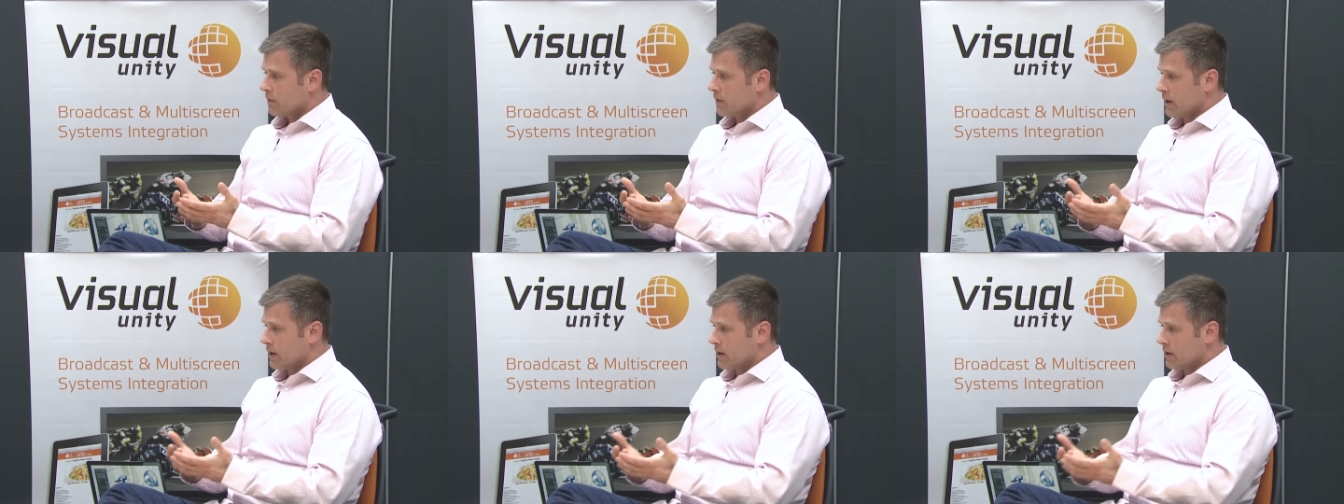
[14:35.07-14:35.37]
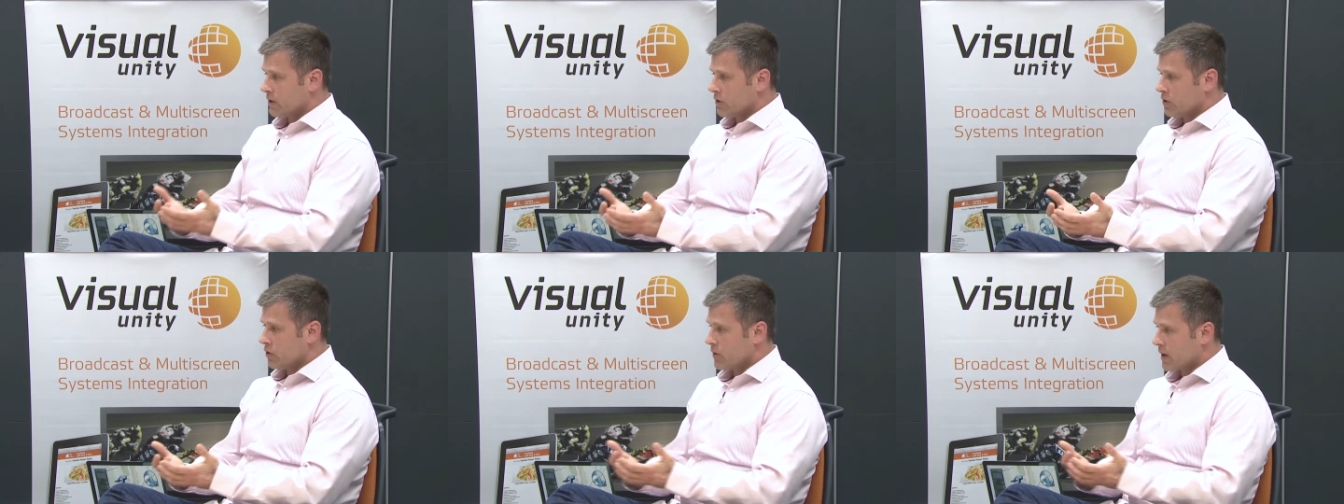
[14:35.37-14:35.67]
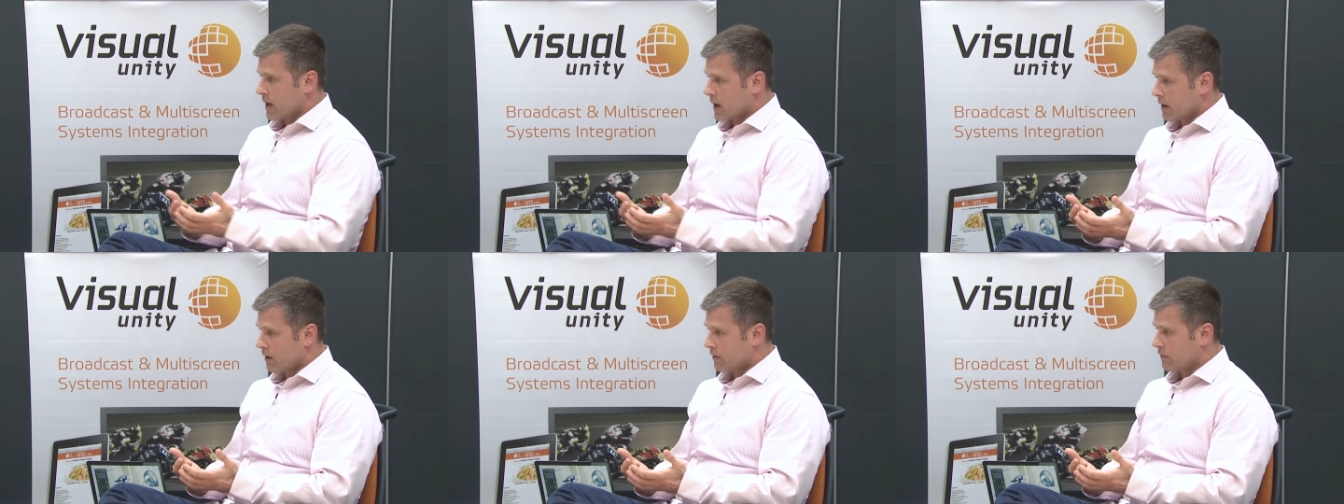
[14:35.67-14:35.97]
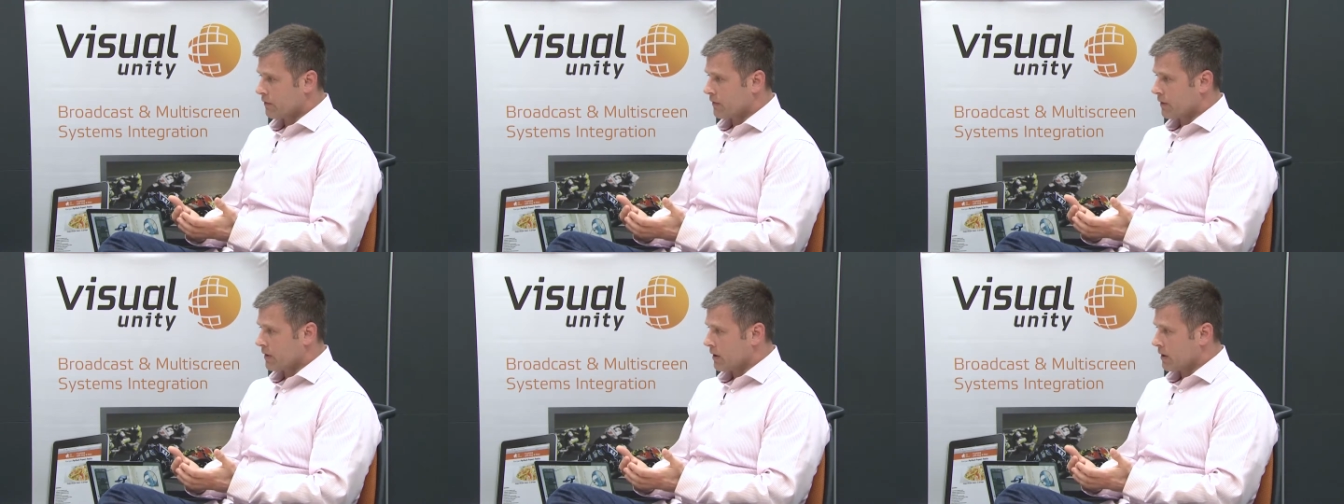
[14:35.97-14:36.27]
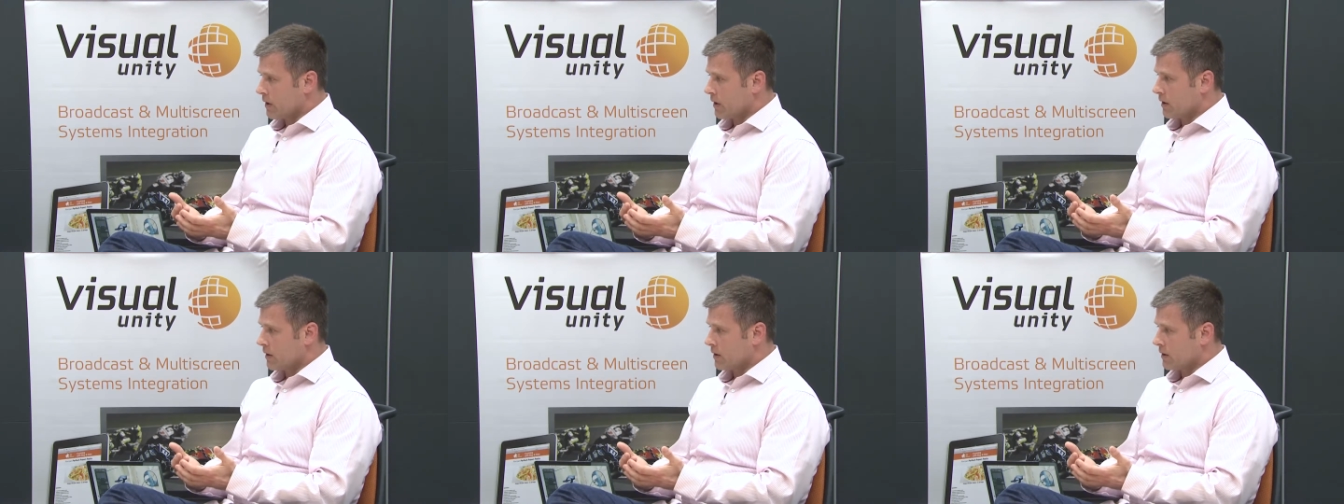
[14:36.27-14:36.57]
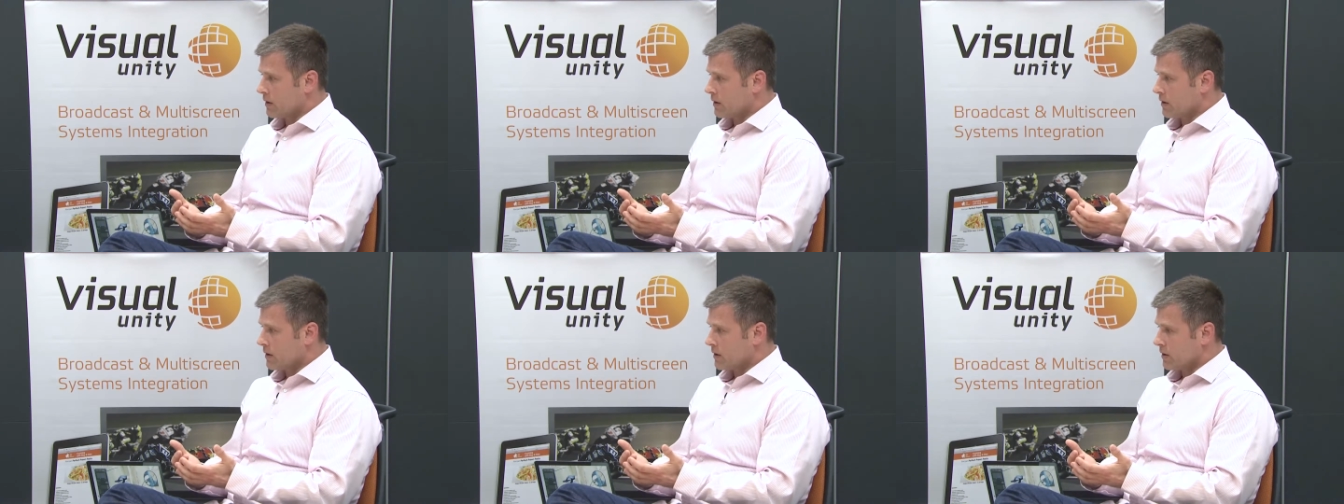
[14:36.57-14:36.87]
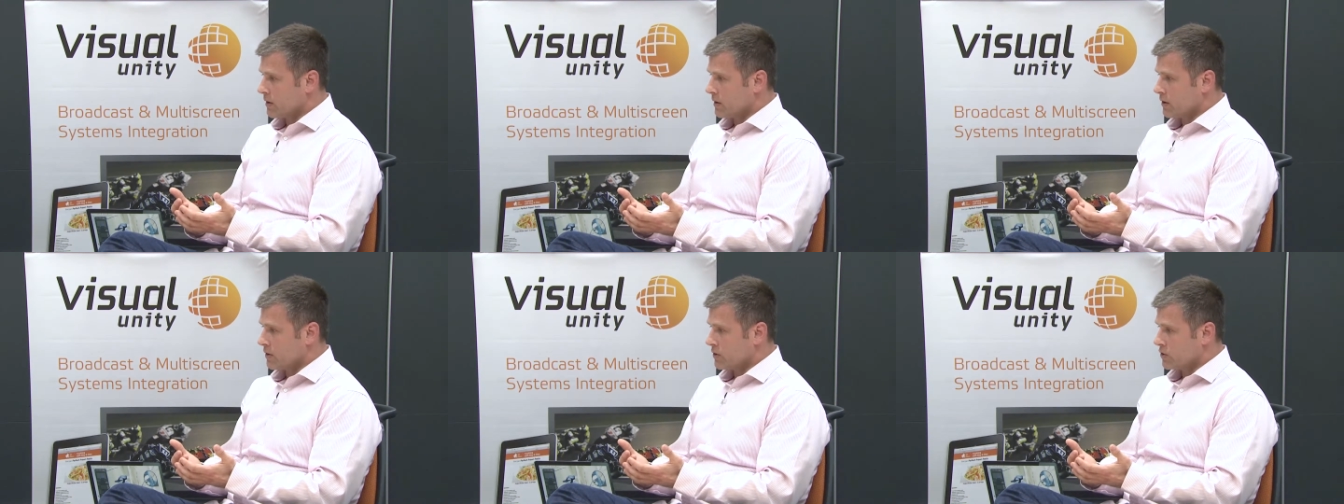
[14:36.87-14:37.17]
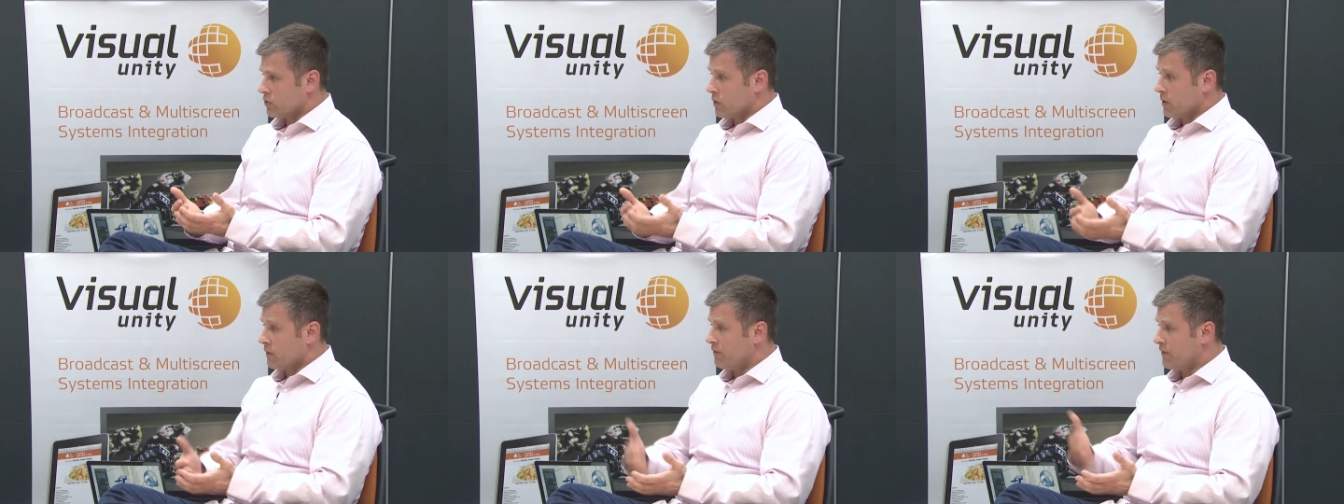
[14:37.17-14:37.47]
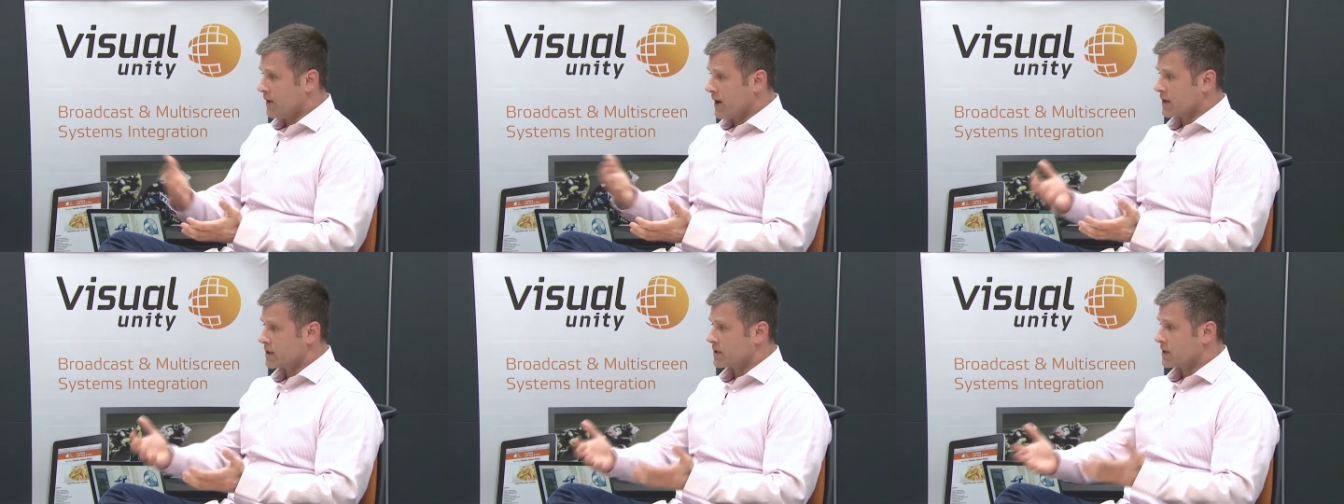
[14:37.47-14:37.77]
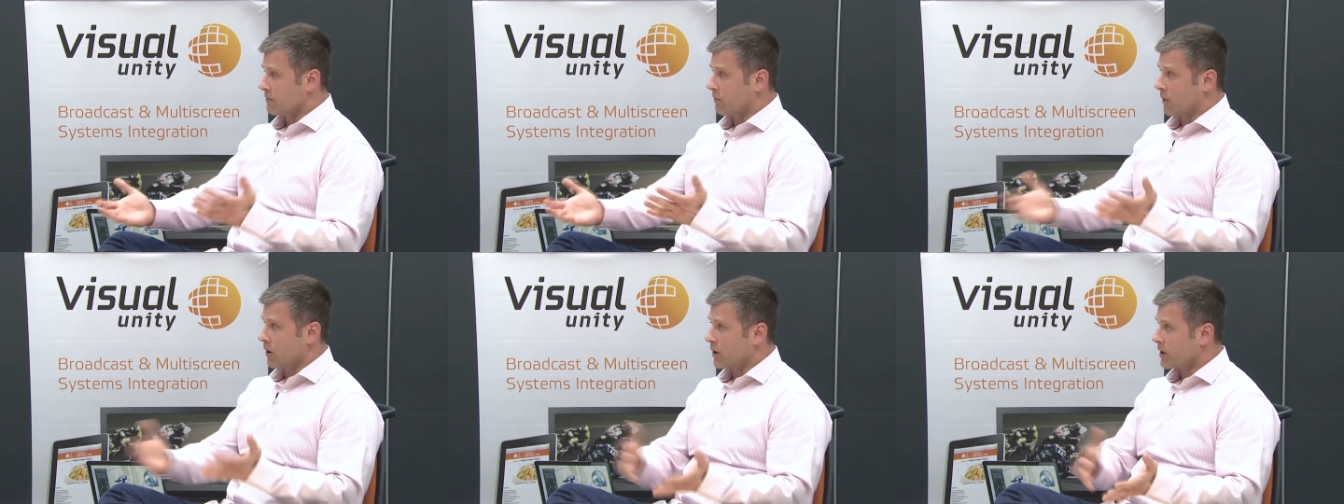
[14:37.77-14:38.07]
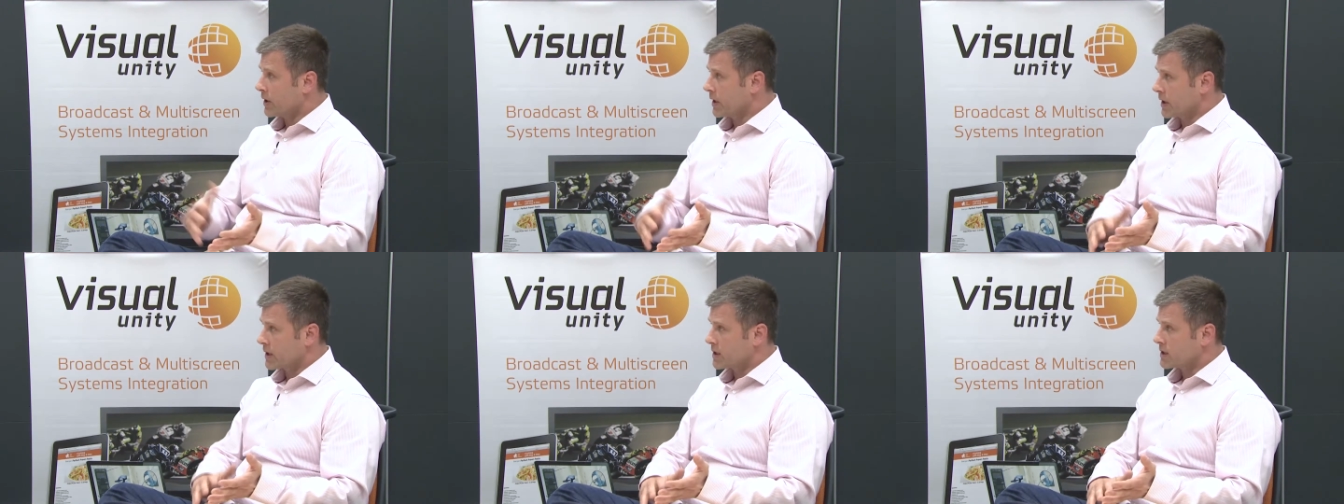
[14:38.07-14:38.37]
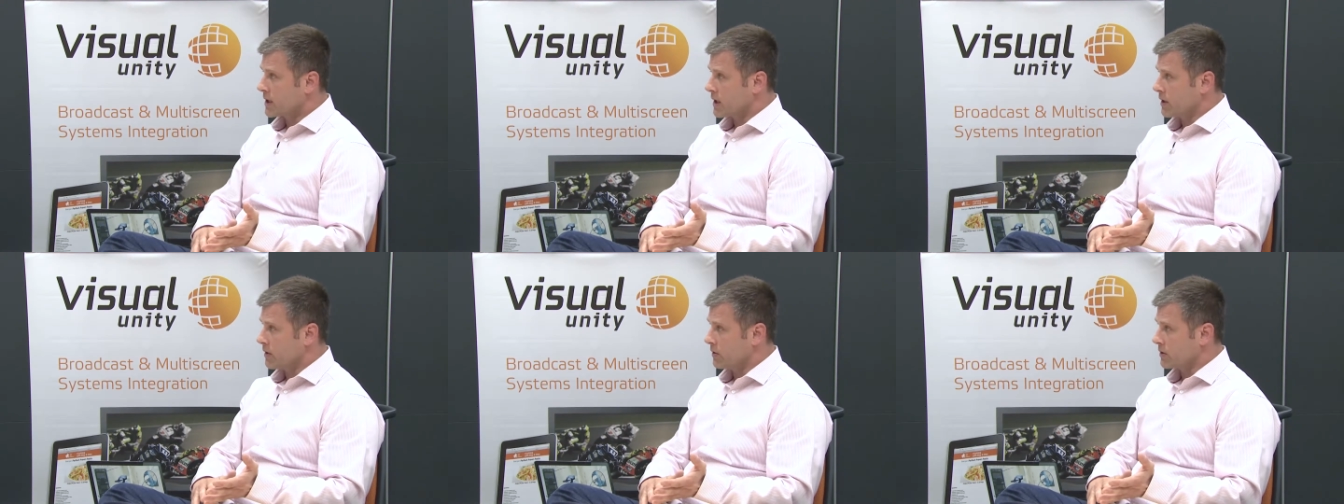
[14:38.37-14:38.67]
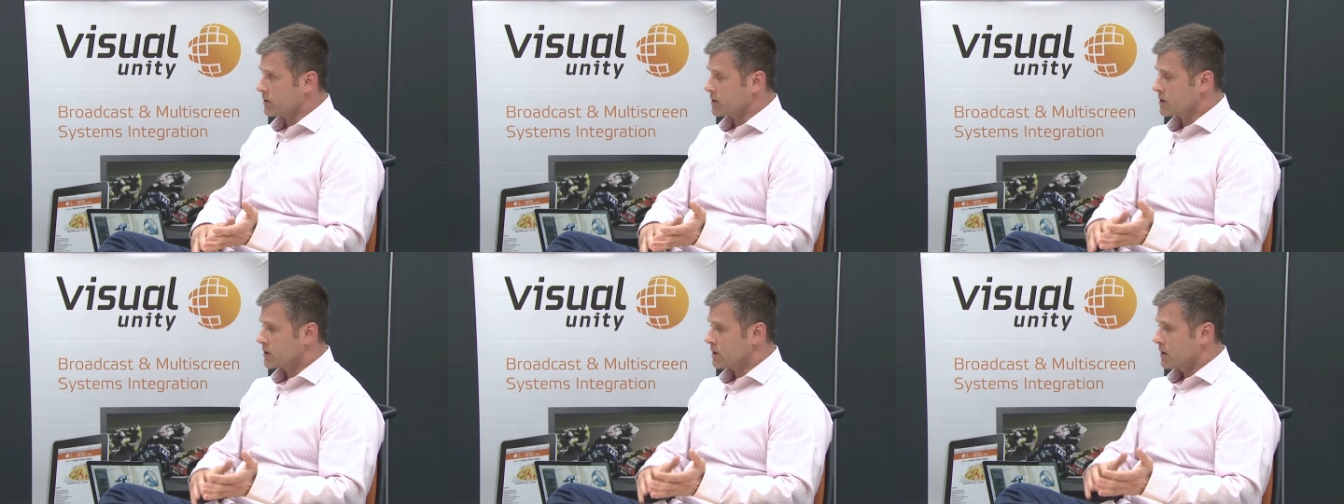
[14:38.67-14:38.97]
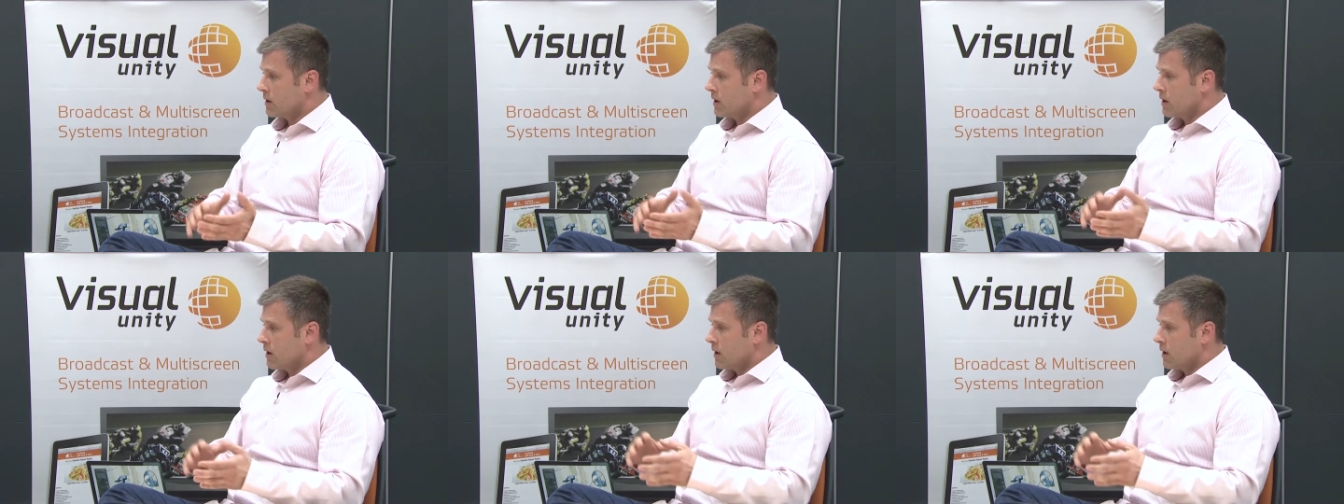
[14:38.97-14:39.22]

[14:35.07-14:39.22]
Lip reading: that you have to invest in marketing and sales